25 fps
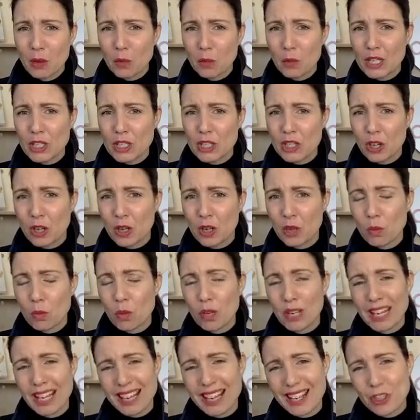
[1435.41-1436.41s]
we don't
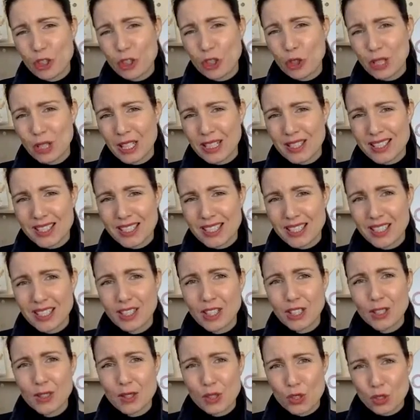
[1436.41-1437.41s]
want our joints
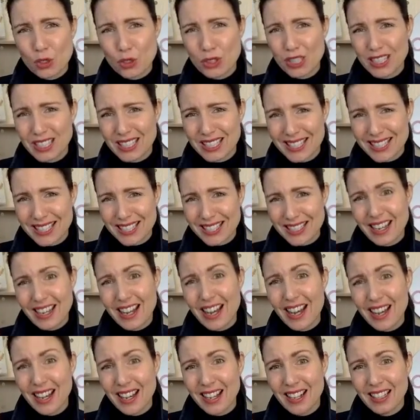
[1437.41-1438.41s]
to constrict and
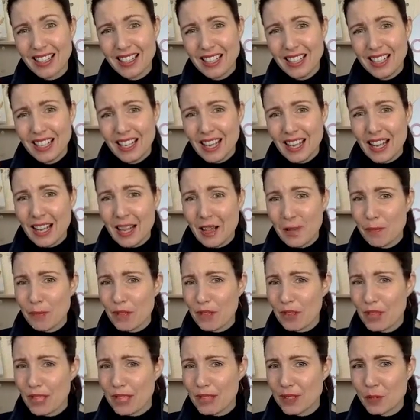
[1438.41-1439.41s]
scar.
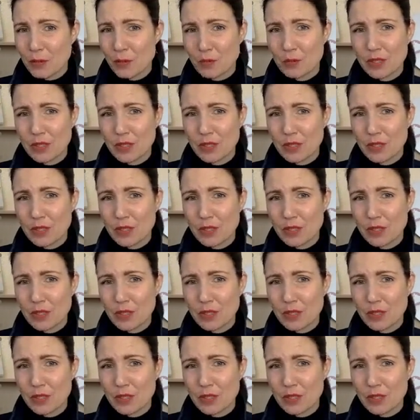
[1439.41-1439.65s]
And that's